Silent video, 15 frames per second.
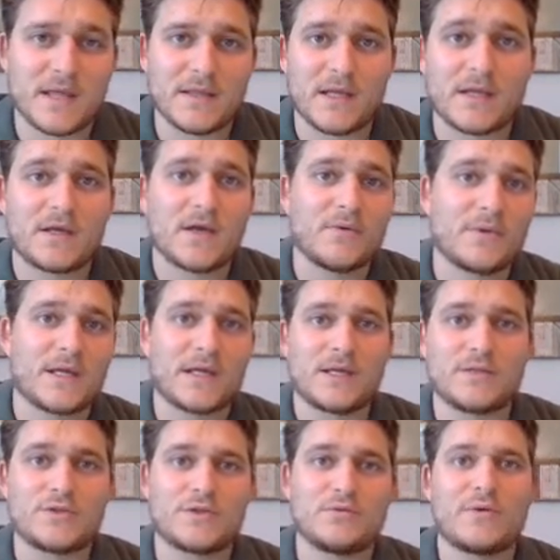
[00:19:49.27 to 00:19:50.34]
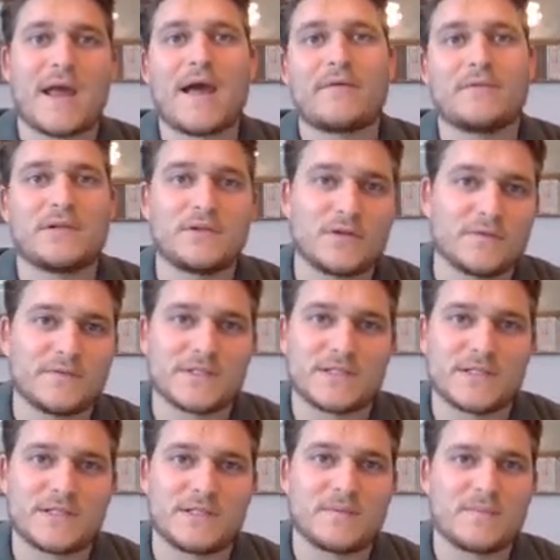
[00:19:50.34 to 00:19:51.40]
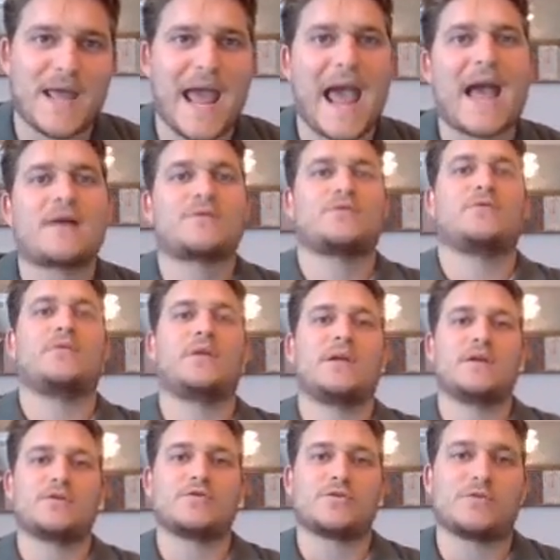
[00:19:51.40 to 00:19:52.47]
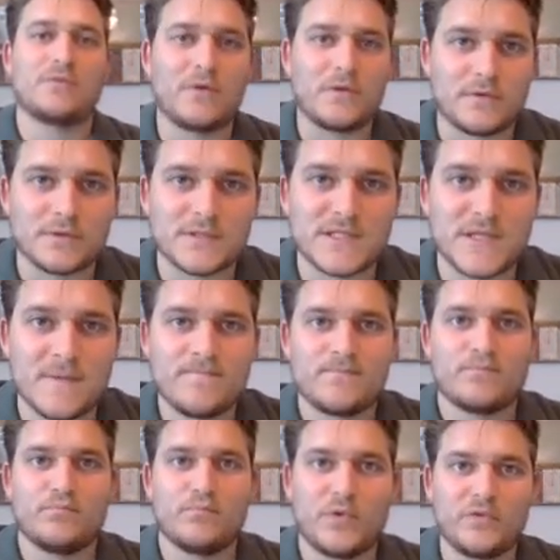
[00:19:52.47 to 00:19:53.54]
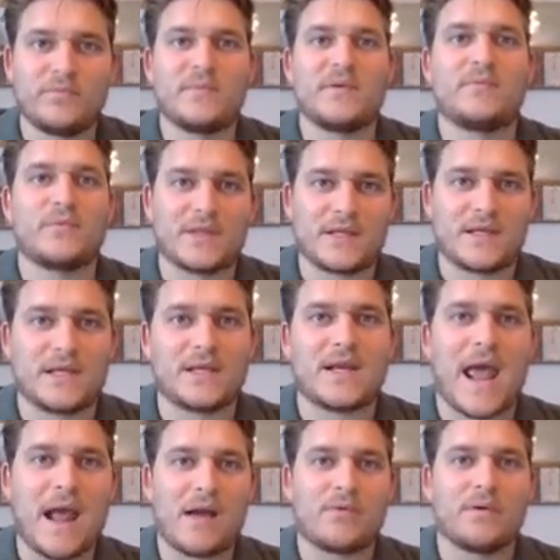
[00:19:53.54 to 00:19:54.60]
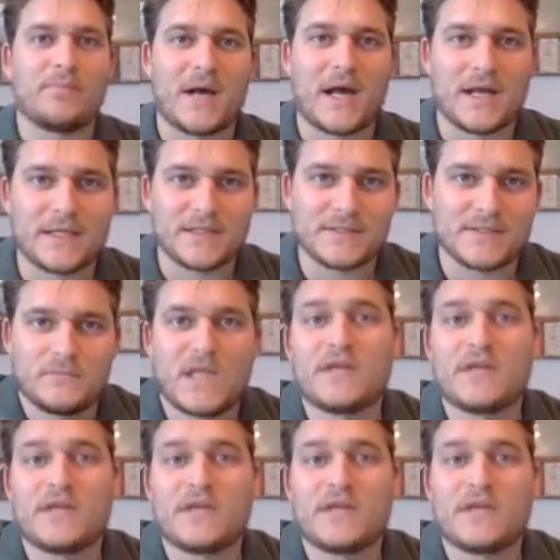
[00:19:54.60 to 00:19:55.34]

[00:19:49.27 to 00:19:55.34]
and then going into how the nervous system actually controls movement within our bodies.